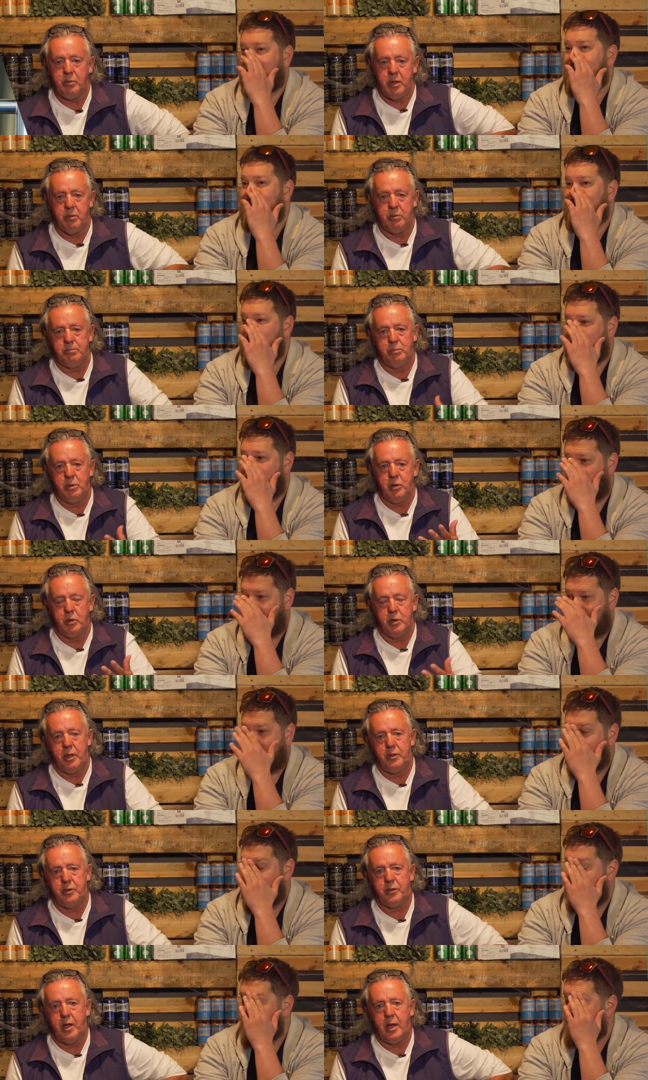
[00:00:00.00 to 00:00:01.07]
Speaker 1: we all we all
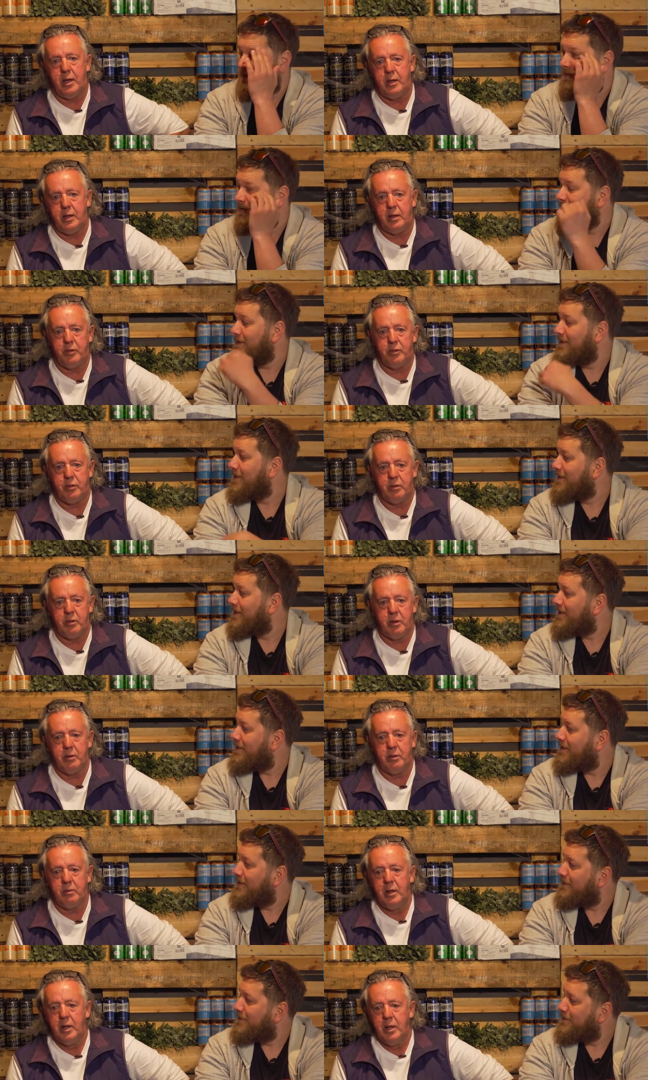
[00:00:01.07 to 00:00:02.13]
know the saying, yeah, it's
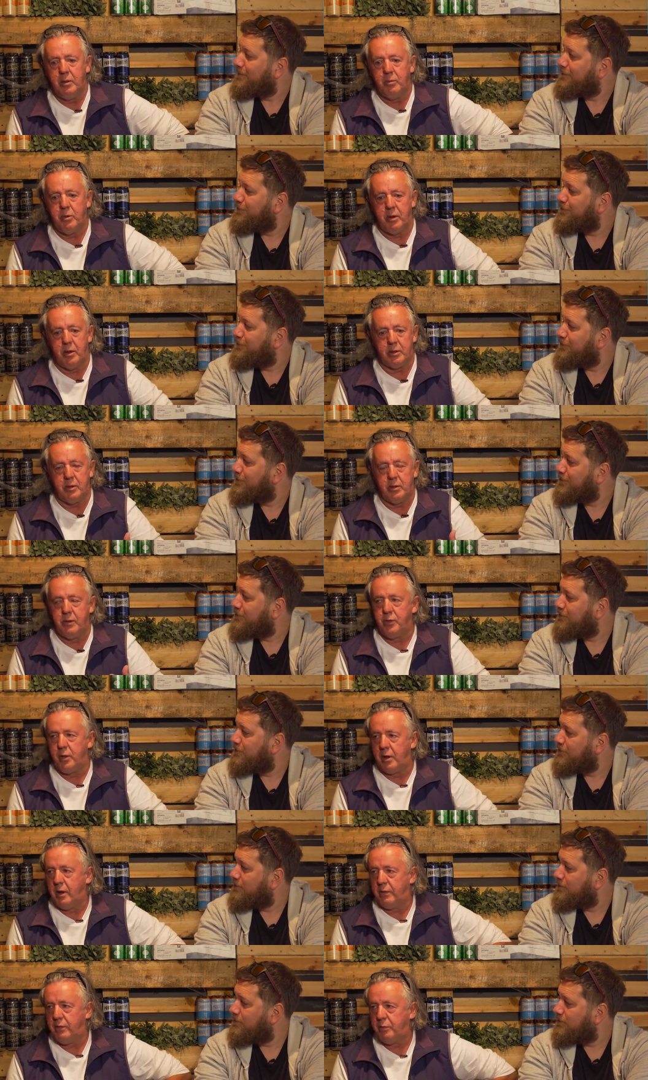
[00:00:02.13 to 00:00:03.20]
we would like to live
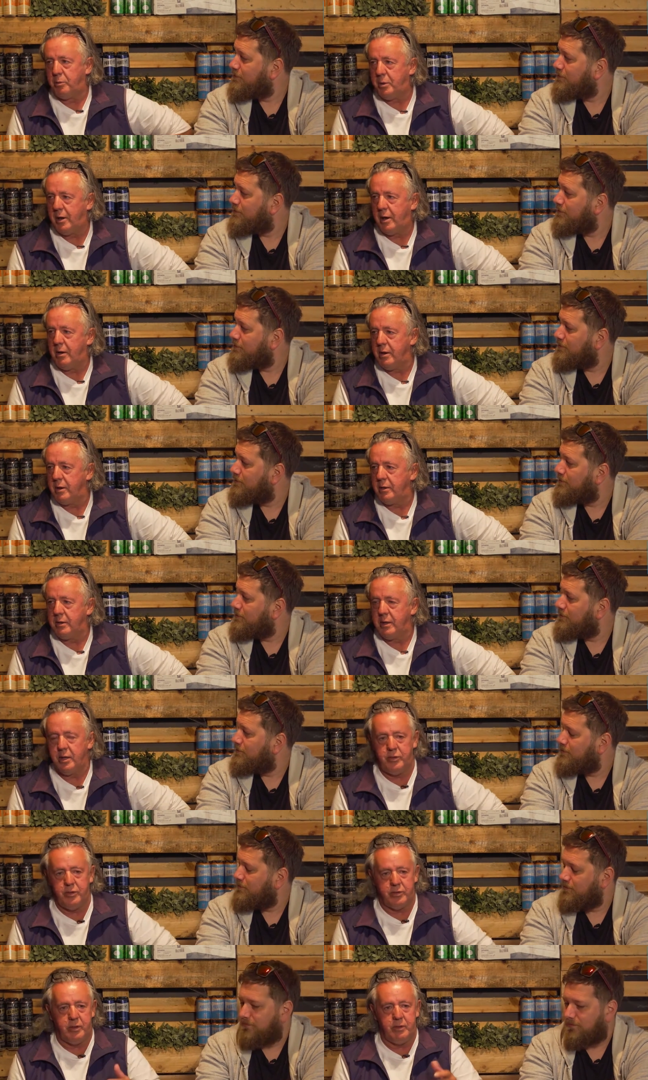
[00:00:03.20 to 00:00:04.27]
the life of a pirate, and
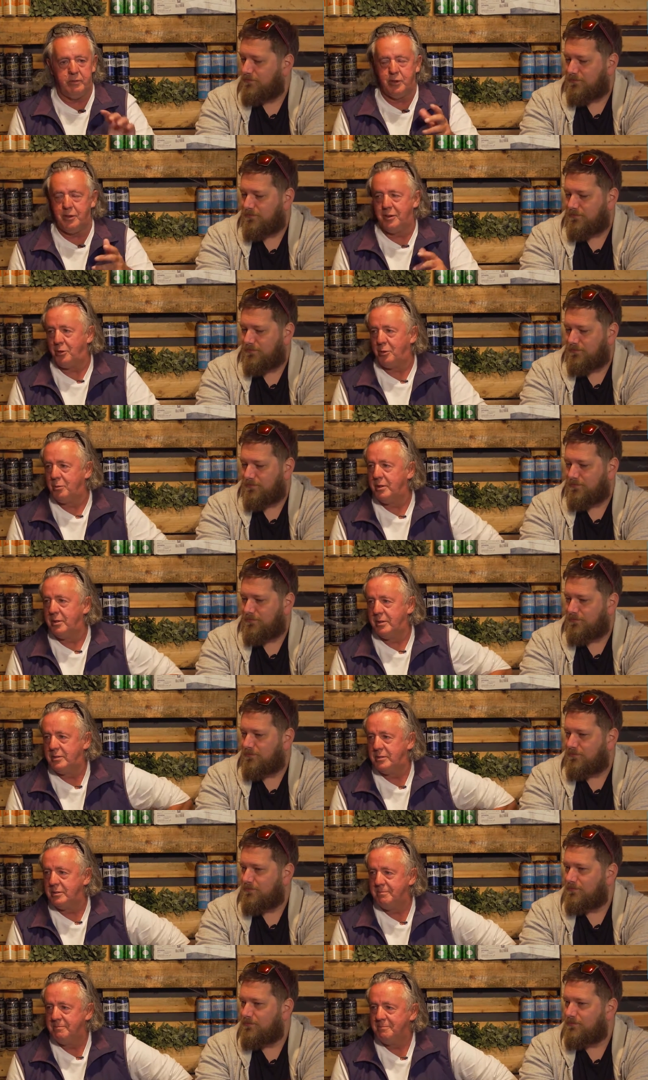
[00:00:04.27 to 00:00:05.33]
he just inverted the
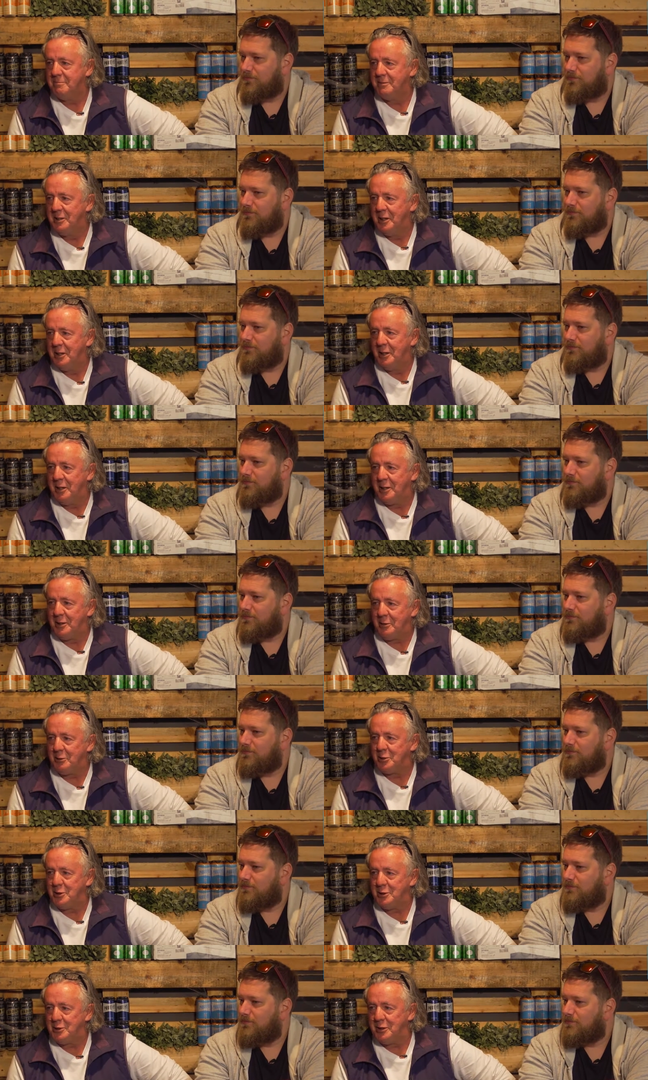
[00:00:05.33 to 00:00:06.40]
words, and, and that
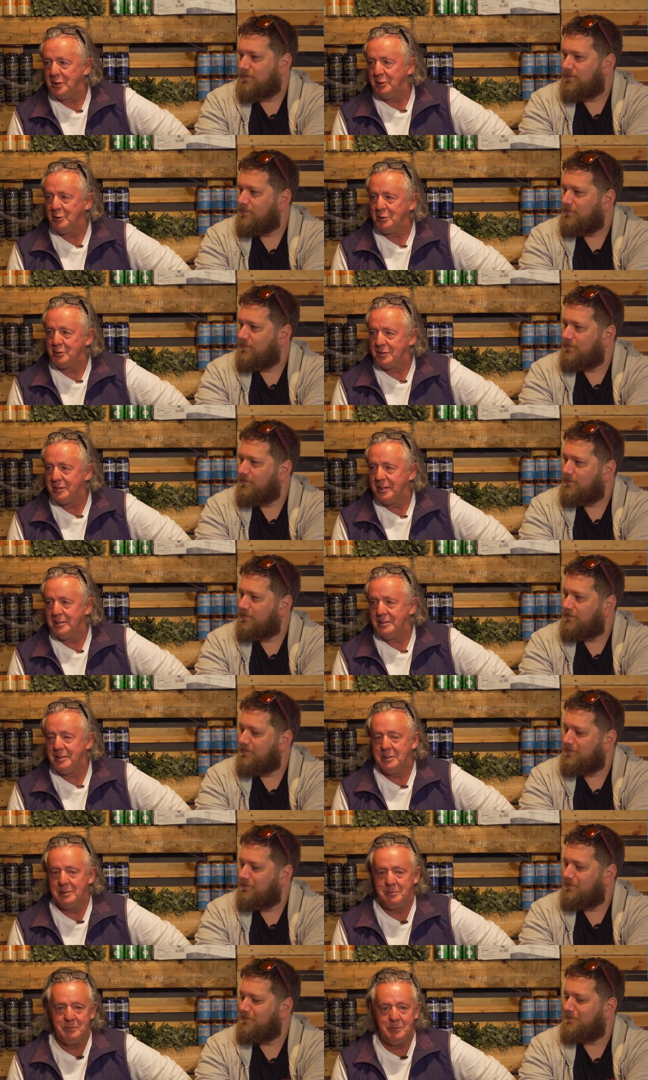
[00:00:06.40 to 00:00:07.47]
was it. So it was a,
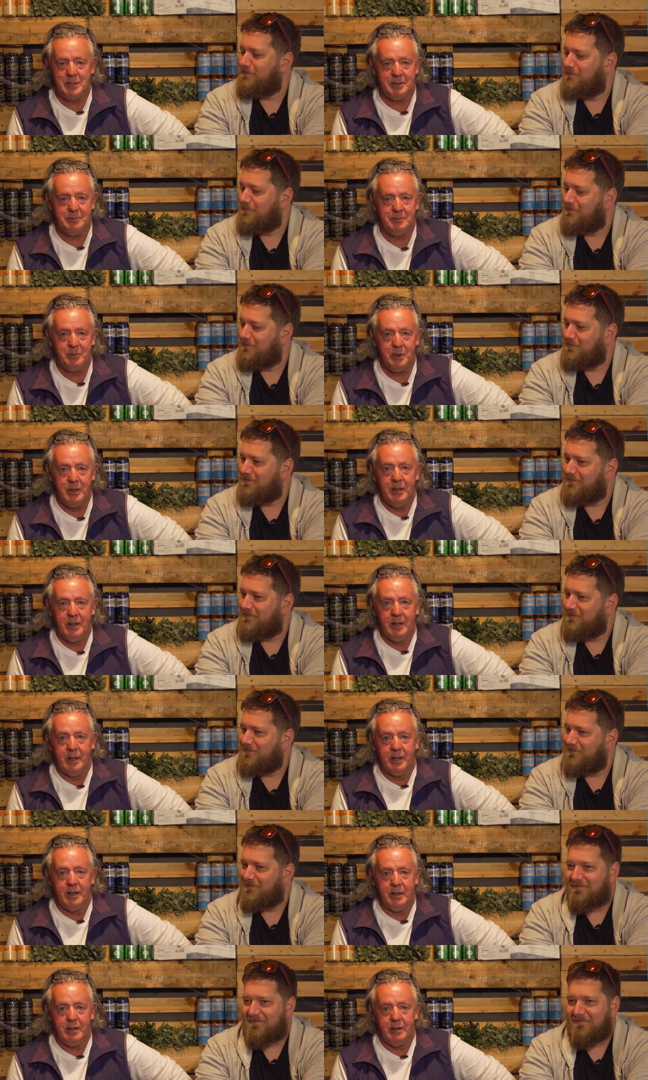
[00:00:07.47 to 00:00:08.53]
uh, you know,
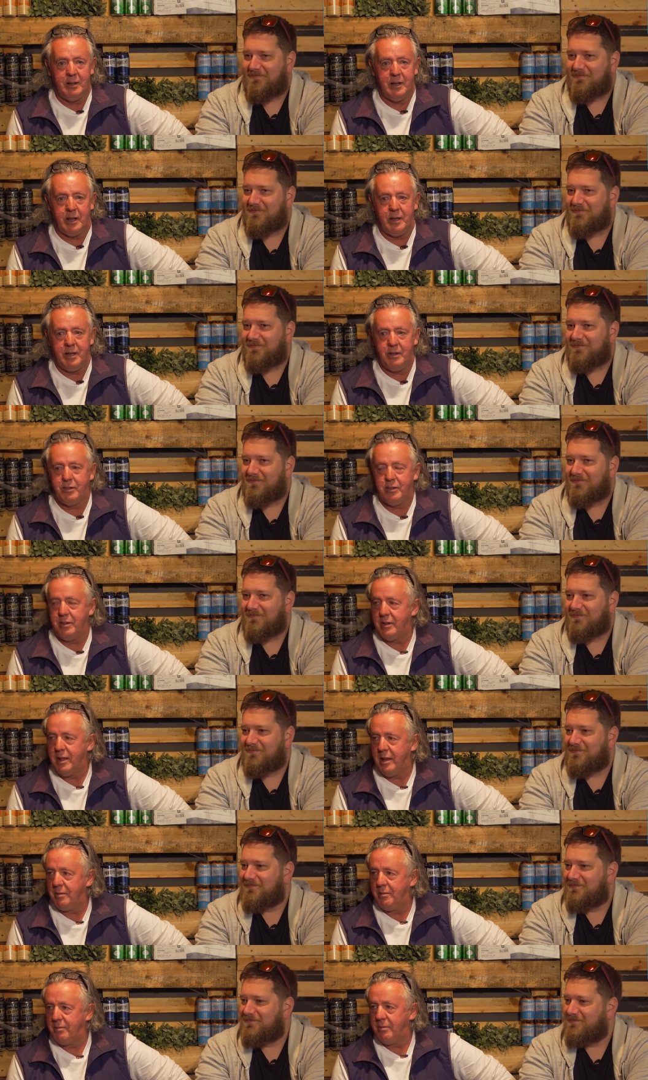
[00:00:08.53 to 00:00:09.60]
uh, a young kid sitting
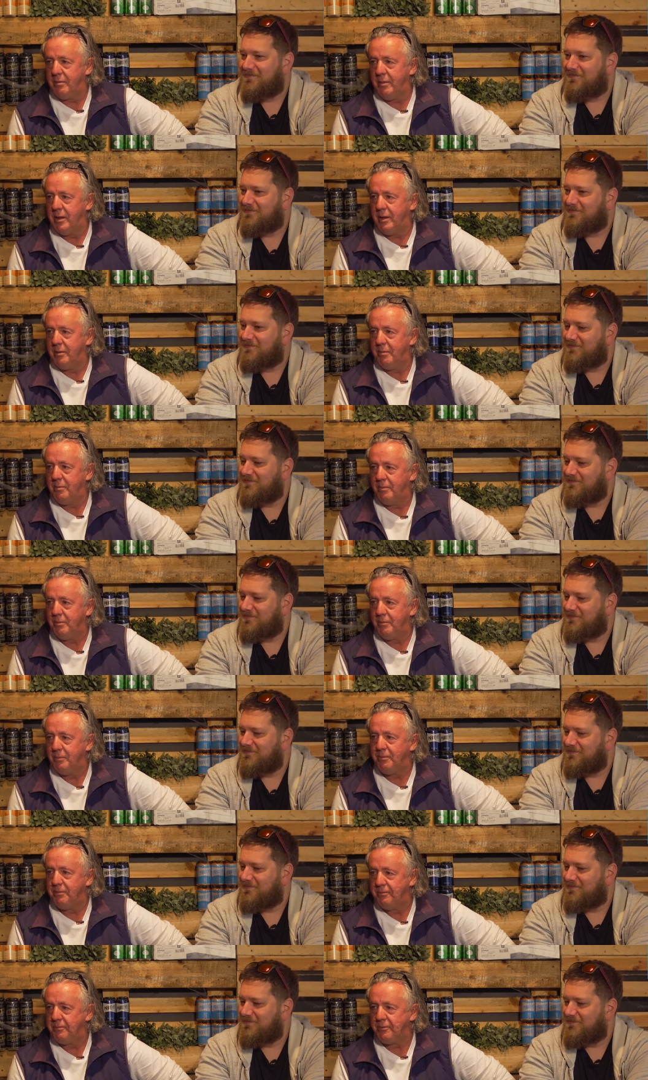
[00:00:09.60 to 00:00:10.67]
down, you know,
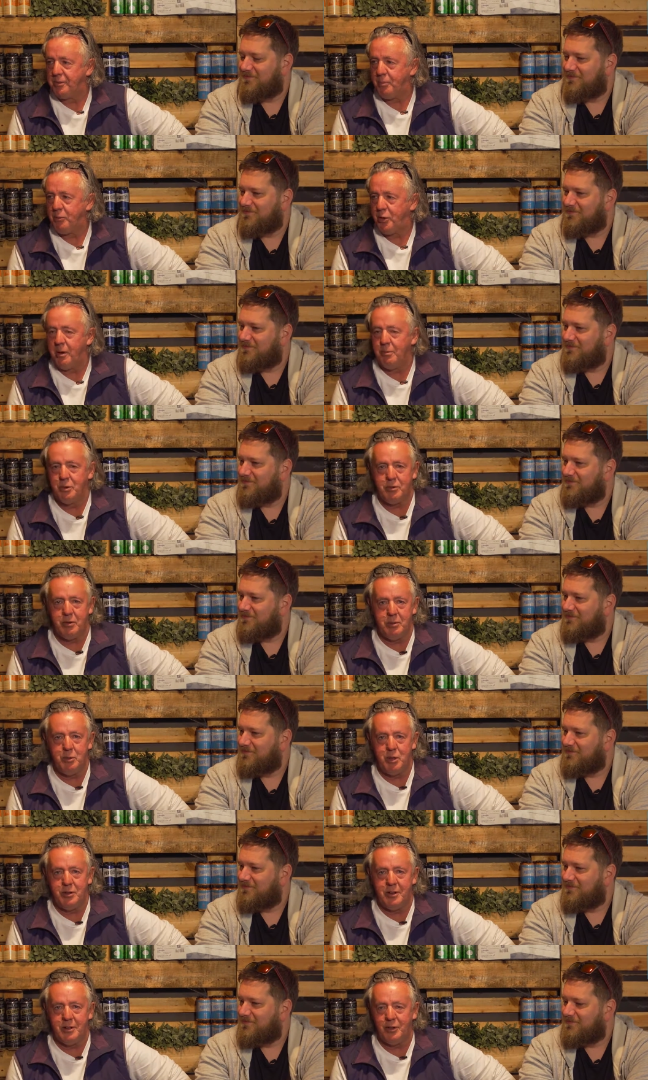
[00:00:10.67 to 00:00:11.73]
sometime
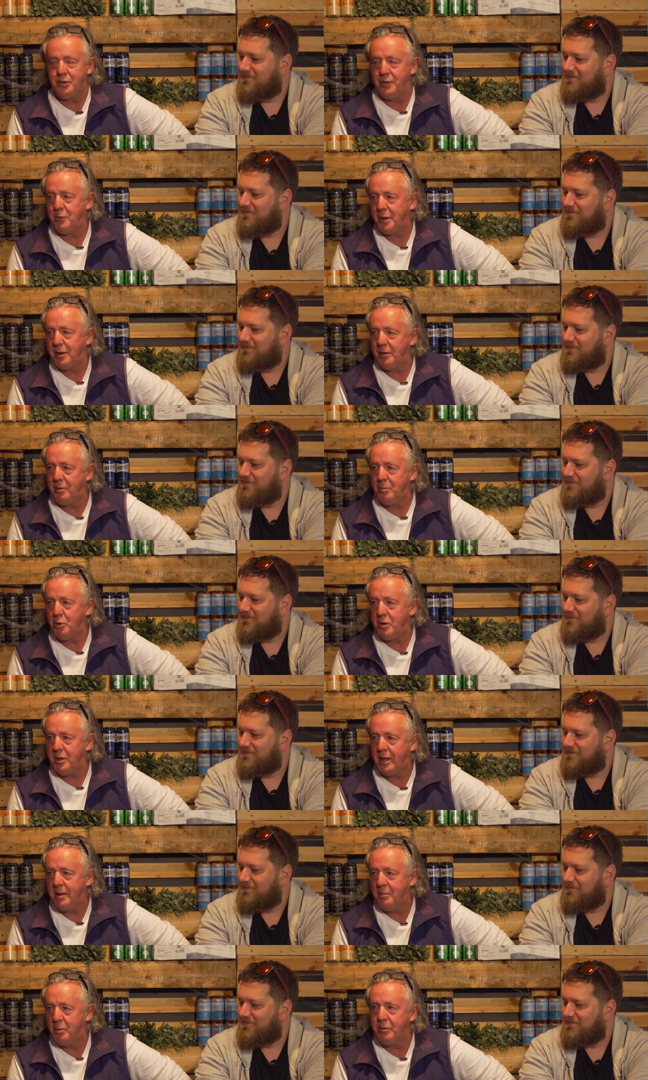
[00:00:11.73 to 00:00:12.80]
between midnight and seven o'clock in the
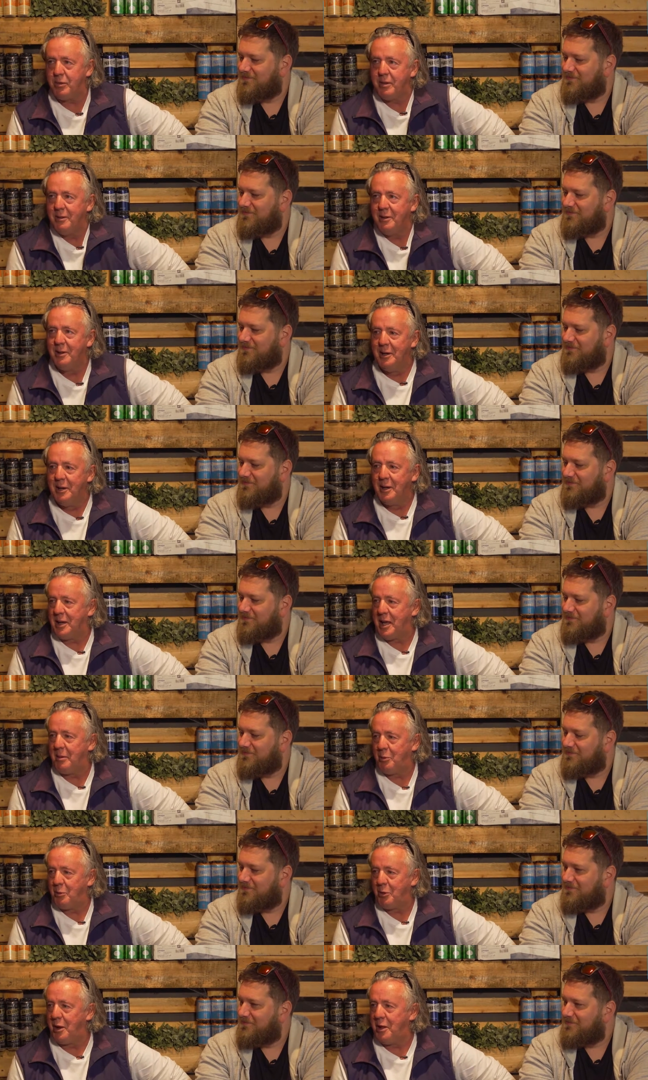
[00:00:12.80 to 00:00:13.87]
morning, came up with a,
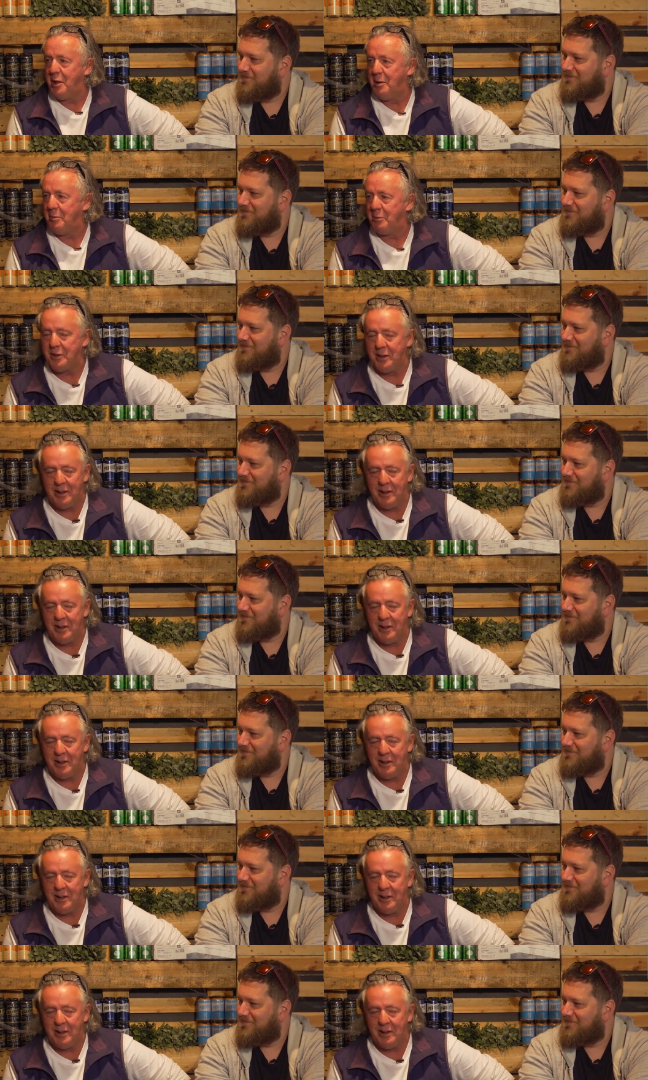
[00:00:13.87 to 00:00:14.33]
came up with a name. So